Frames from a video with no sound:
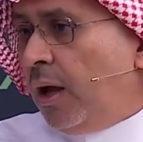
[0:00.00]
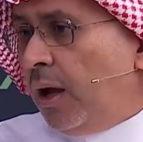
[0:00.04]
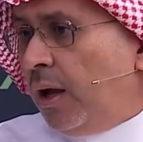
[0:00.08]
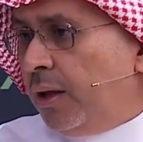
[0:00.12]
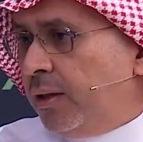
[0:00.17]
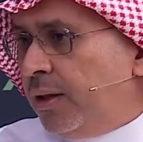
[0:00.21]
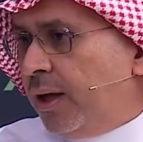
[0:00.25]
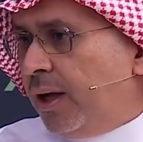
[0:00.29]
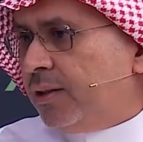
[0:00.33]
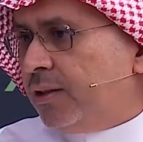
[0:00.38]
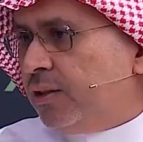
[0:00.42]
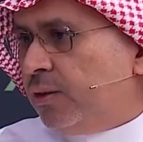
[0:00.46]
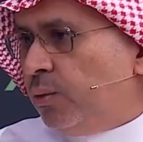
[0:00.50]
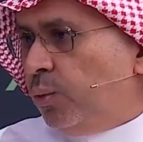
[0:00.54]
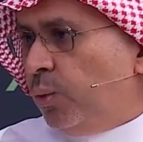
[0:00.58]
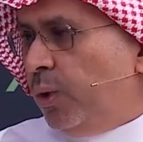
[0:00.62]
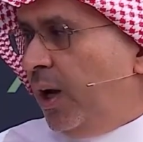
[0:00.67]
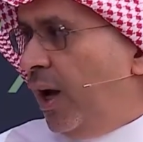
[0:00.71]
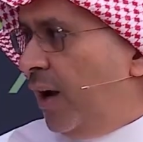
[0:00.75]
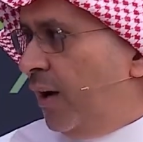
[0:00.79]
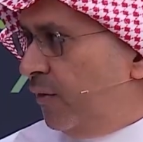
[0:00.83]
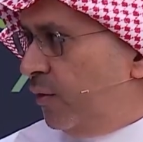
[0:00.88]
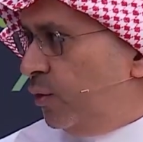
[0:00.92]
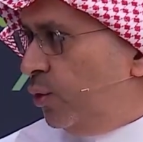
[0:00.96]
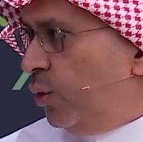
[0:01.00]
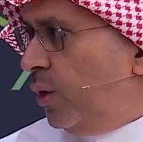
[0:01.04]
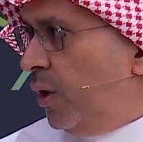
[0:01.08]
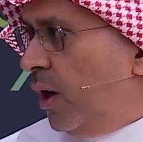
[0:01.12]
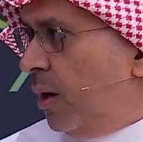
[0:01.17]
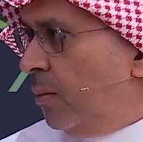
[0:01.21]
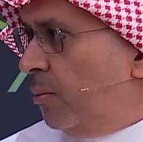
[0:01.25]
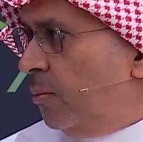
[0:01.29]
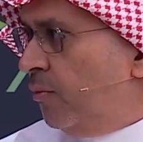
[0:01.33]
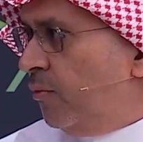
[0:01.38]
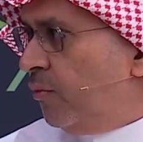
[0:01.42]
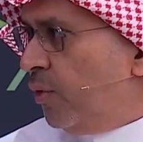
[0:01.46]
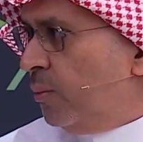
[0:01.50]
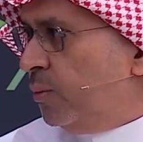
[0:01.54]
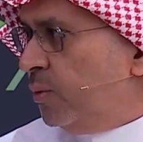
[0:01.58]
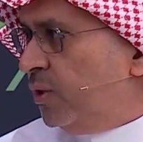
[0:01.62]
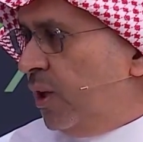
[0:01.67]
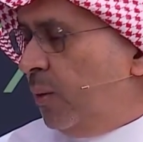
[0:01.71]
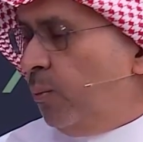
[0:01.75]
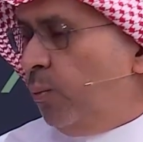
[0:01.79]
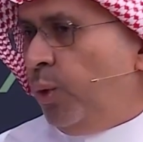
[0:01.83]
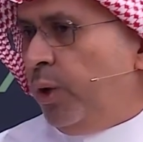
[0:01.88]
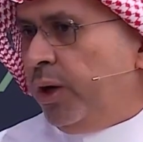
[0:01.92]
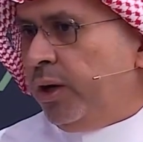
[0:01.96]
And that will have to come from
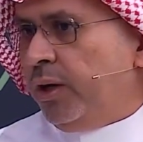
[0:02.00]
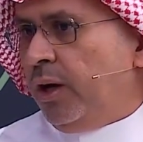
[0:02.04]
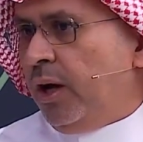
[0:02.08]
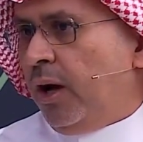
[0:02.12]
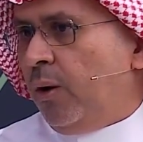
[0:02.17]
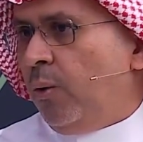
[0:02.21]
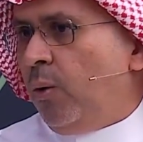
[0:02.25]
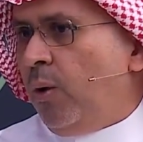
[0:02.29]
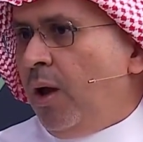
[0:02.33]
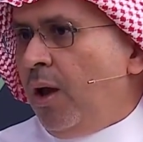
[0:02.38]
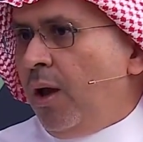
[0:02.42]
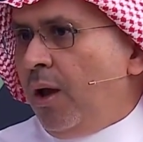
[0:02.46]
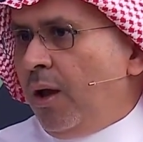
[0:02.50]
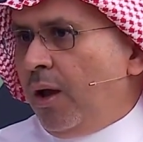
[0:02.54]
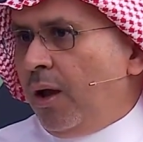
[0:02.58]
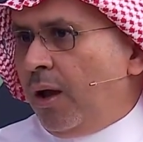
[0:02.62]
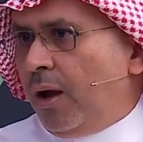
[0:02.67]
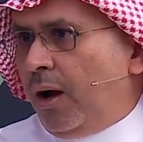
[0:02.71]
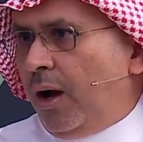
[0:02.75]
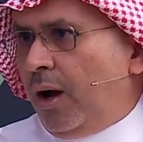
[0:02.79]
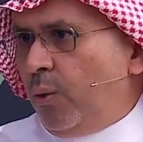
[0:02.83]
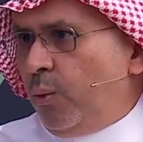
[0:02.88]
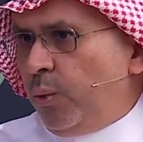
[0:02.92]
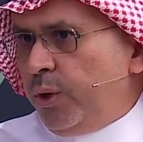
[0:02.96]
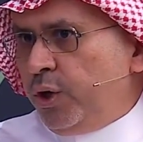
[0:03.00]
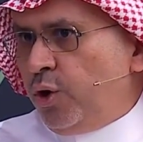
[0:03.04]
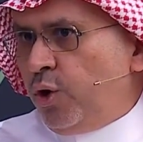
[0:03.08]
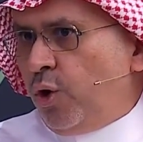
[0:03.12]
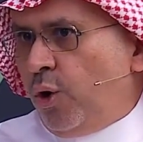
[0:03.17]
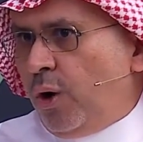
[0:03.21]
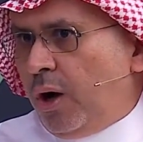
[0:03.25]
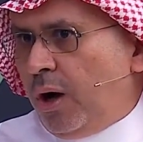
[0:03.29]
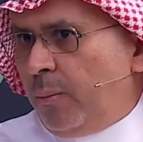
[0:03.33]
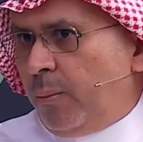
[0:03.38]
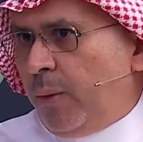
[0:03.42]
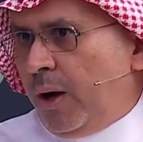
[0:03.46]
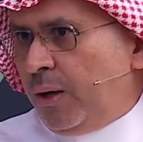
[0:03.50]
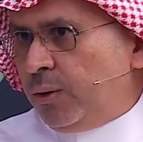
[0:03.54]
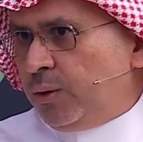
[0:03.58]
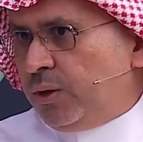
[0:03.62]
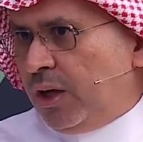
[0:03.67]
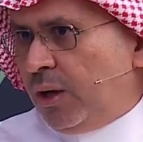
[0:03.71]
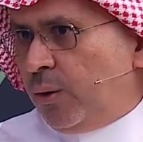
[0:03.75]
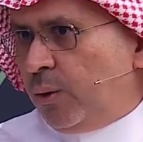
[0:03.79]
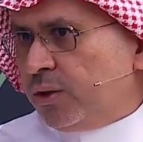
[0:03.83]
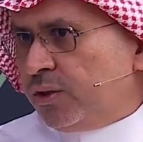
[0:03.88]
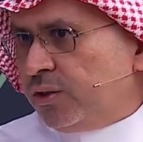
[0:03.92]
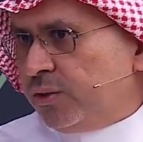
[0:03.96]
somewhere. Now, how we go
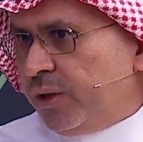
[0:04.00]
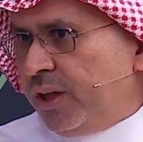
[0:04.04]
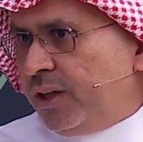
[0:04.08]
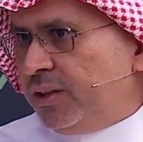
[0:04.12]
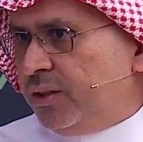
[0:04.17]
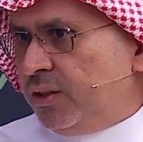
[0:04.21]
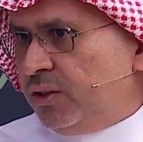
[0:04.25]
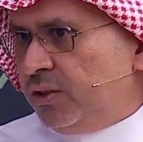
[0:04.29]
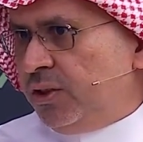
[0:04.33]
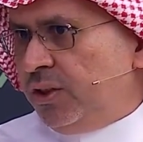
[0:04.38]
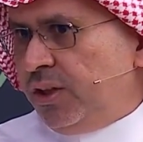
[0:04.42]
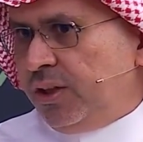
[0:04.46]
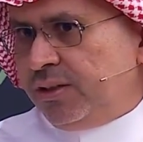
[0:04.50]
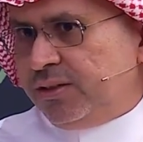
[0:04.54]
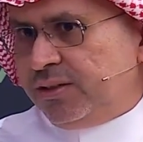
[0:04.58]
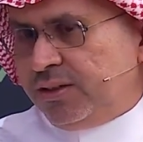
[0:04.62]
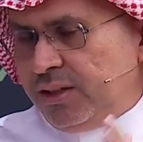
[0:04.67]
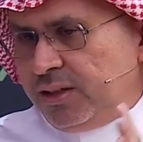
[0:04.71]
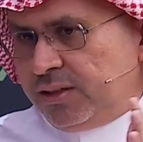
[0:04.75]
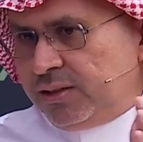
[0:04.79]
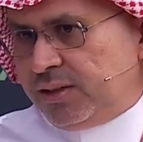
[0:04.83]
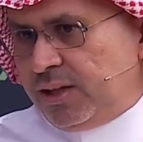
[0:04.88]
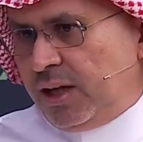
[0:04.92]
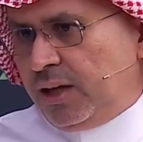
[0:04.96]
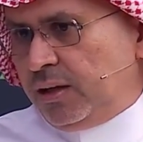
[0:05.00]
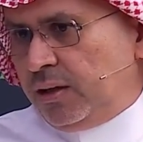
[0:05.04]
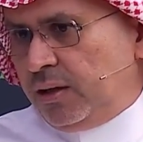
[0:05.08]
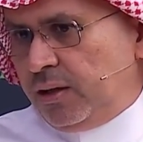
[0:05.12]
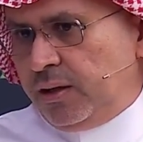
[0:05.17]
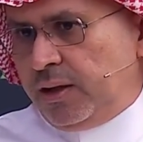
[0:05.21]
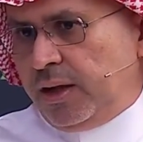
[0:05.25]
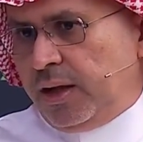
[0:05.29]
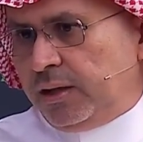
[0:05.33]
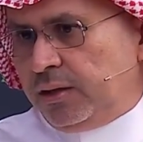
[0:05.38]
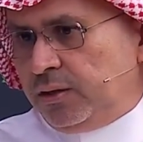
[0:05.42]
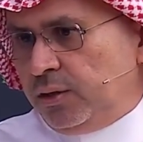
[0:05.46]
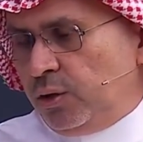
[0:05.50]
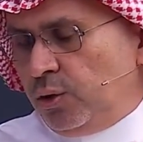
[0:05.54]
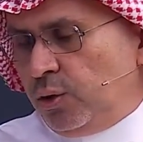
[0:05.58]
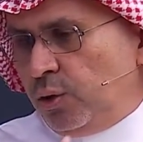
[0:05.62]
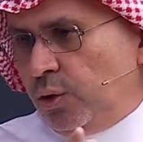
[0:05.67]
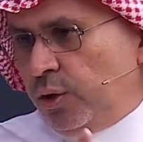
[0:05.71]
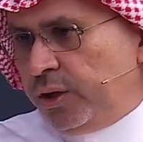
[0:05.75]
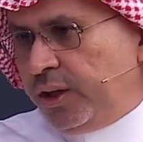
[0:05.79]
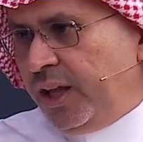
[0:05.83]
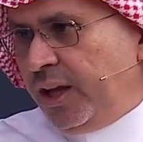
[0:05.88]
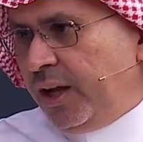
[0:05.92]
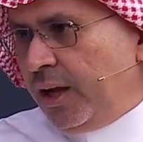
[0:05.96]
about our strategy is exactly that, you know,
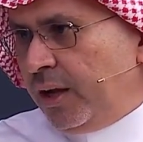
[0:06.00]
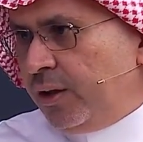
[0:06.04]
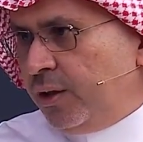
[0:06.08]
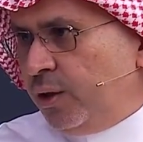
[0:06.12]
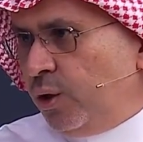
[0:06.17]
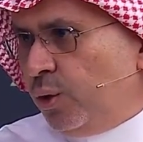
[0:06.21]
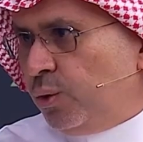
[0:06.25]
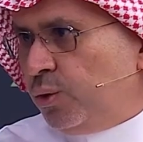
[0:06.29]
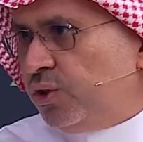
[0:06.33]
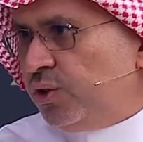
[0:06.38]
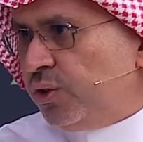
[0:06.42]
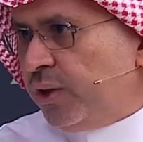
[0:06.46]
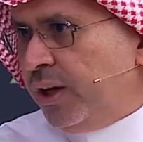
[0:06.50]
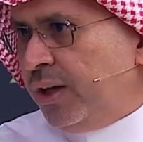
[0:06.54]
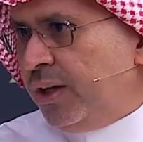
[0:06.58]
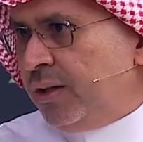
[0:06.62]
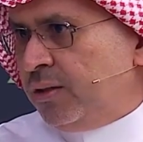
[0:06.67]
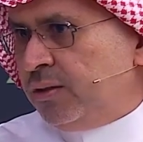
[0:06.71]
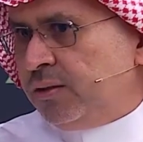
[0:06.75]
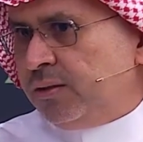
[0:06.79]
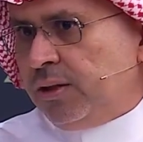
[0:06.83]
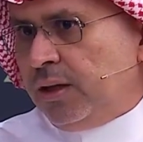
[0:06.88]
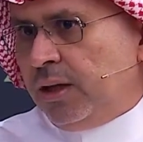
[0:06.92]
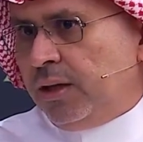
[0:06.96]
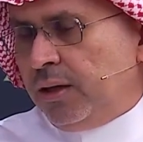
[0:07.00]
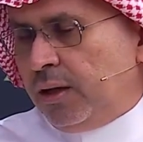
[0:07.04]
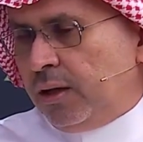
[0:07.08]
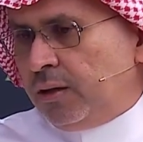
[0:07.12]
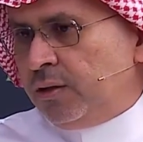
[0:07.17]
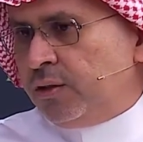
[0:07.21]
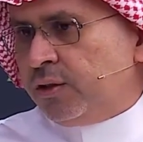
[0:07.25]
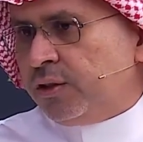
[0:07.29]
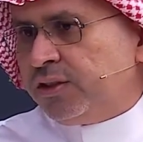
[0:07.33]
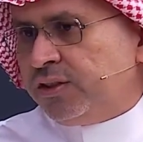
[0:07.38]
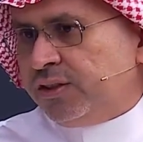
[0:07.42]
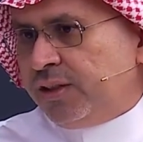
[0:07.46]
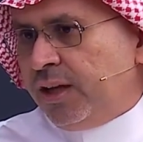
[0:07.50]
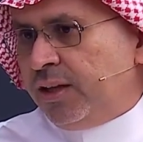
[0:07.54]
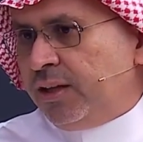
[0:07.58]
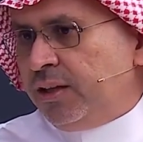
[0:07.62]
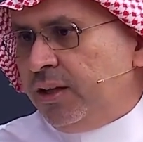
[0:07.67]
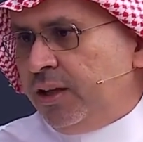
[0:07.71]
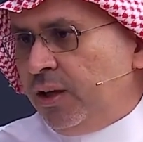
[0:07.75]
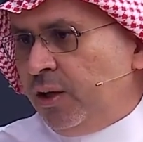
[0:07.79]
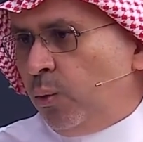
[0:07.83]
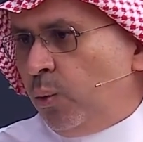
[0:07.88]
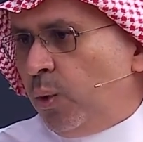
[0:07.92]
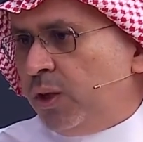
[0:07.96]
looking at those trends and
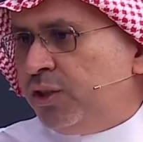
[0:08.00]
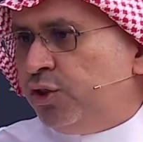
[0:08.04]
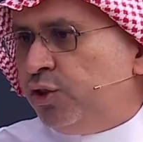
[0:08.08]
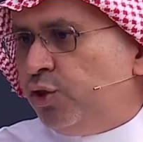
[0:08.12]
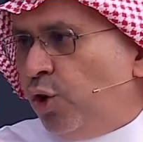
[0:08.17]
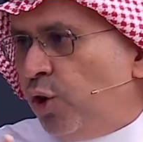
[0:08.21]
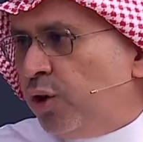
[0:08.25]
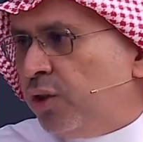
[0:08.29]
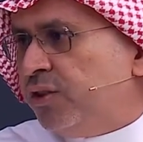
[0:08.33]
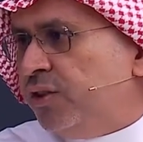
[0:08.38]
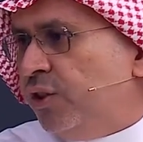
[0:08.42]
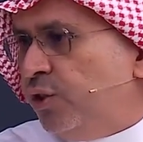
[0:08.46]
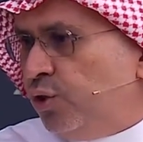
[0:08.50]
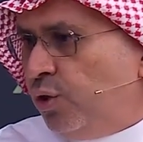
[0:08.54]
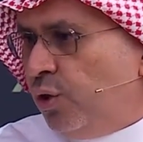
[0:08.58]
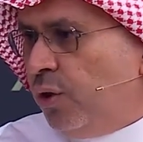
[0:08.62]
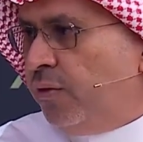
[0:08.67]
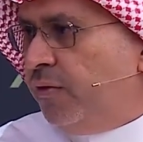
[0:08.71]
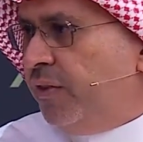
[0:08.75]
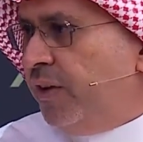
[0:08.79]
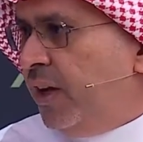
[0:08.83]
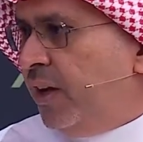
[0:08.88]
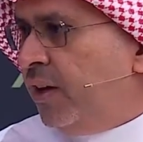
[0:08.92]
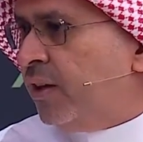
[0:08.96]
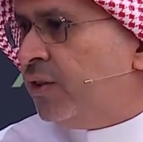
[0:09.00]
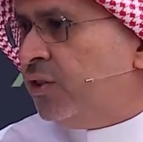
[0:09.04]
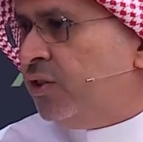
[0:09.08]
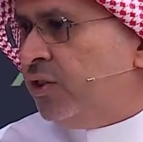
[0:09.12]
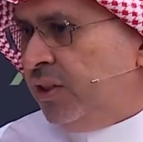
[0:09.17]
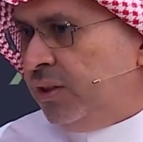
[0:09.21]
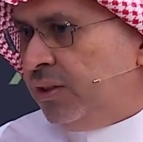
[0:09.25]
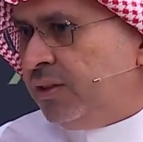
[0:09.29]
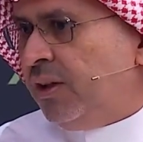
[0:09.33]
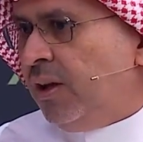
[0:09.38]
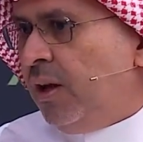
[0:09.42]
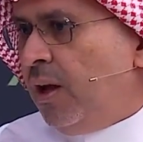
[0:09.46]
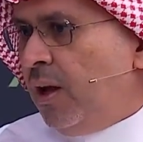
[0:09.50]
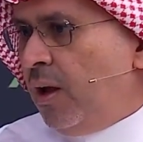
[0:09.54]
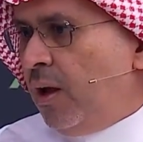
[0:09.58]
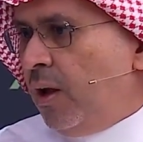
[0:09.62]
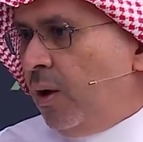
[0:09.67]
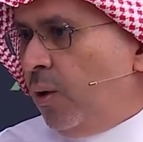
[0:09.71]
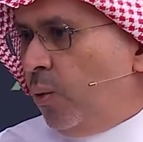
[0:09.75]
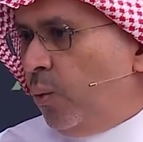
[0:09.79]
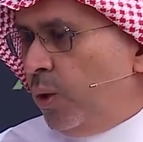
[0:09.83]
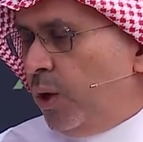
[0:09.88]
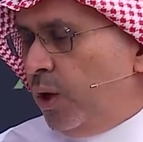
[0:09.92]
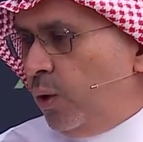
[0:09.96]
understanding what sources of energies
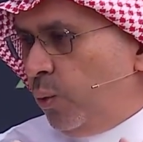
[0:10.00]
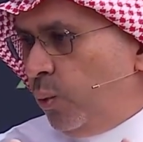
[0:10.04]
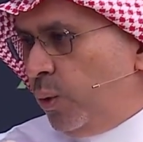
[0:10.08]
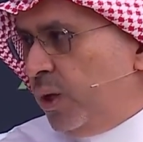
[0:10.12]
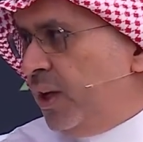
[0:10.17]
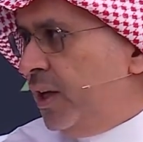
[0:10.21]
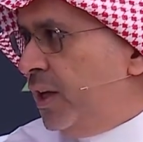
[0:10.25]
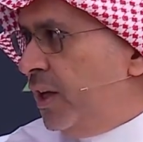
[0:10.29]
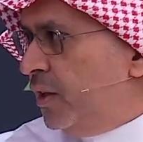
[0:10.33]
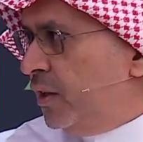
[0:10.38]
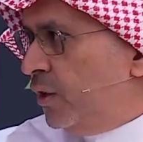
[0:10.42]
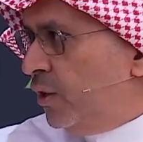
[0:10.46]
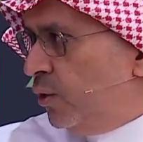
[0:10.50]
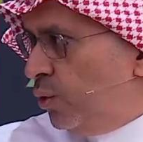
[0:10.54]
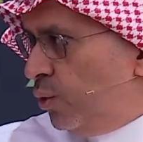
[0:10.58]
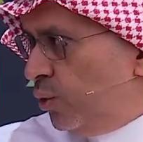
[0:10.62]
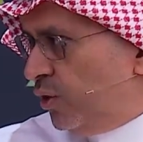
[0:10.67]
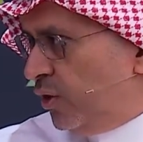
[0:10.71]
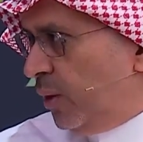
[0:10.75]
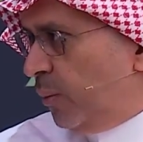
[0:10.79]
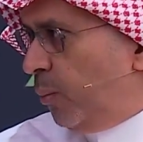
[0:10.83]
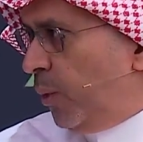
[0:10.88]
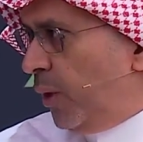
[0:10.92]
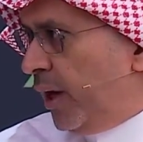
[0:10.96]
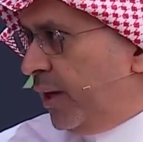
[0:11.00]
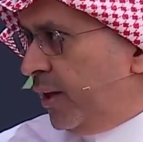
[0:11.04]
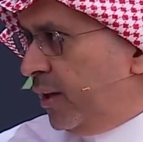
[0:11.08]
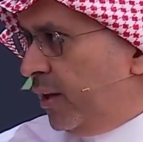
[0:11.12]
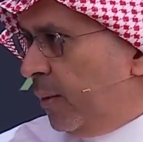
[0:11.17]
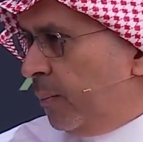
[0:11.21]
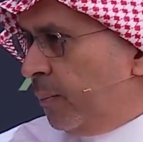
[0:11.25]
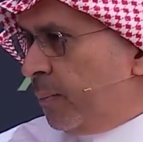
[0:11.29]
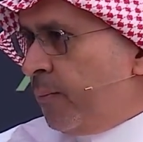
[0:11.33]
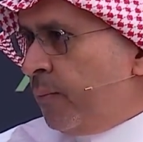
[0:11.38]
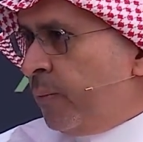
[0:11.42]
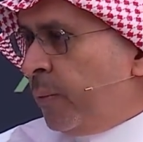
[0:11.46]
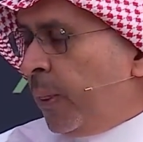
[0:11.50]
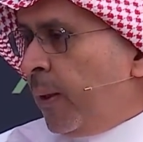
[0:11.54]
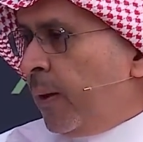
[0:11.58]
will, will need it to supply them.